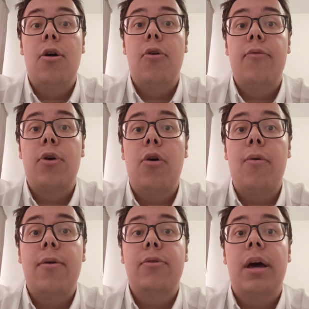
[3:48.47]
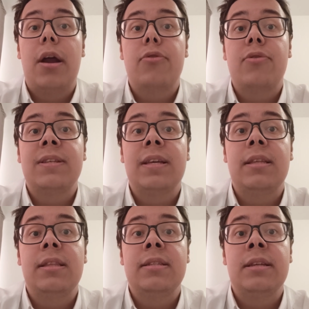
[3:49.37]
Overall, I would argue
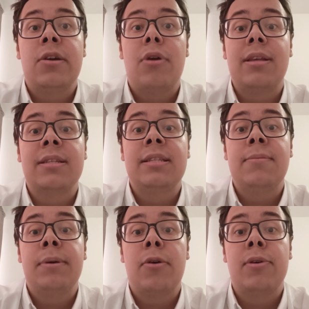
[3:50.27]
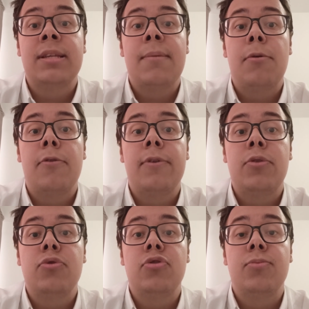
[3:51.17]
that it is a rather typical example of a
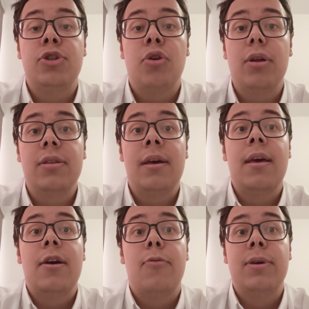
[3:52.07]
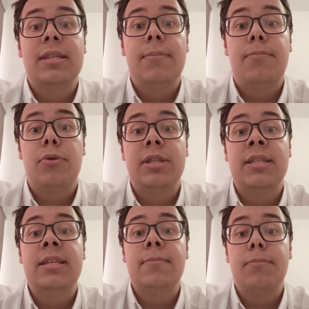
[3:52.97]
YouTube short with a pretty
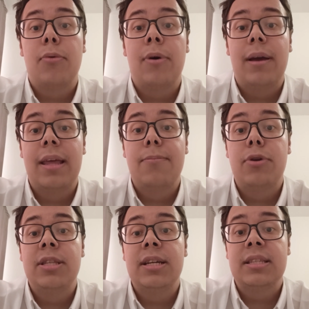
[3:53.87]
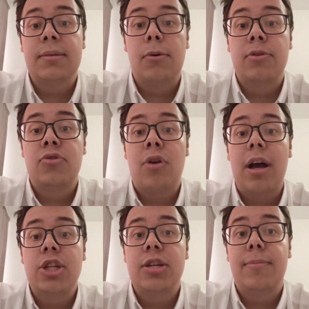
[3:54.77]
simple and predictable
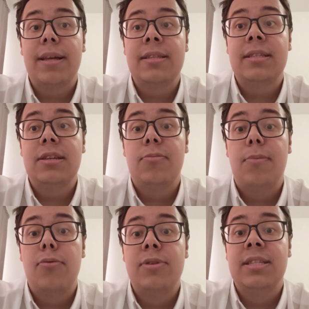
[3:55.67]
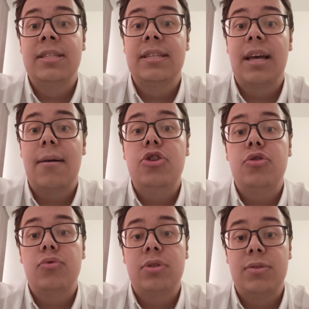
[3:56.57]
structure, but still posing some
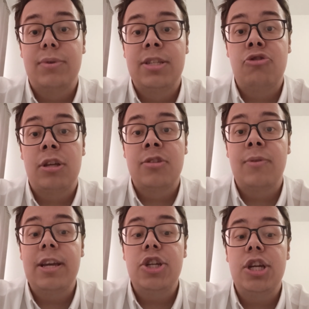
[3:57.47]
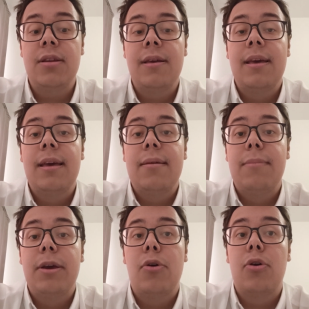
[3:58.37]
issues with translation
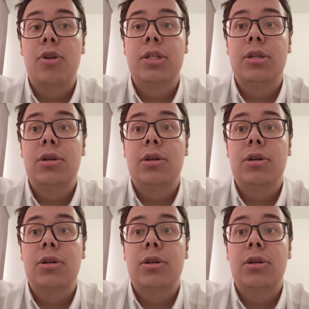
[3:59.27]
because